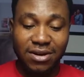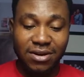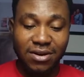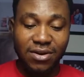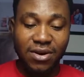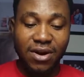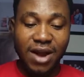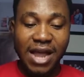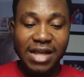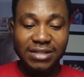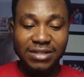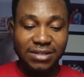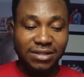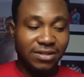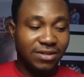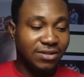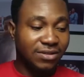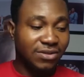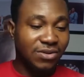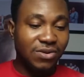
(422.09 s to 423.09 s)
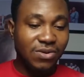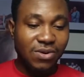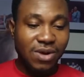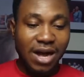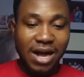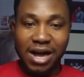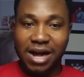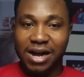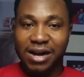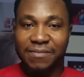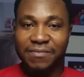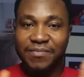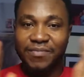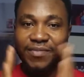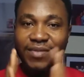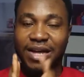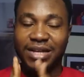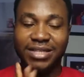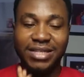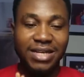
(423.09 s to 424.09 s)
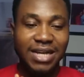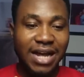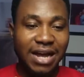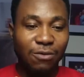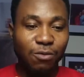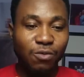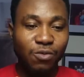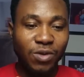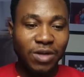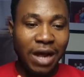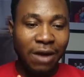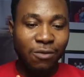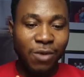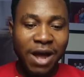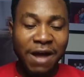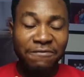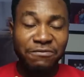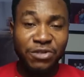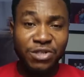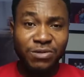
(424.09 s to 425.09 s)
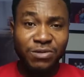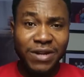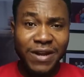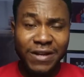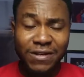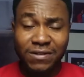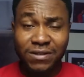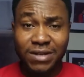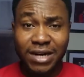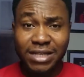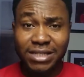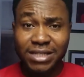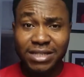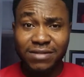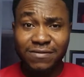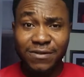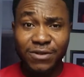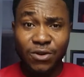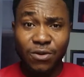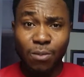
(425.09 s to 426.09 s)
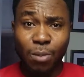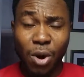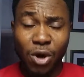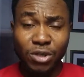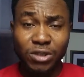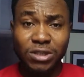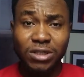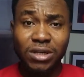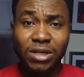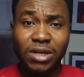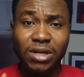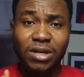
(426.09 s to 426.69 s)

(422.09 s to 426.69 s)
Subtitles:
All right, so I think I won't have to stress this video much.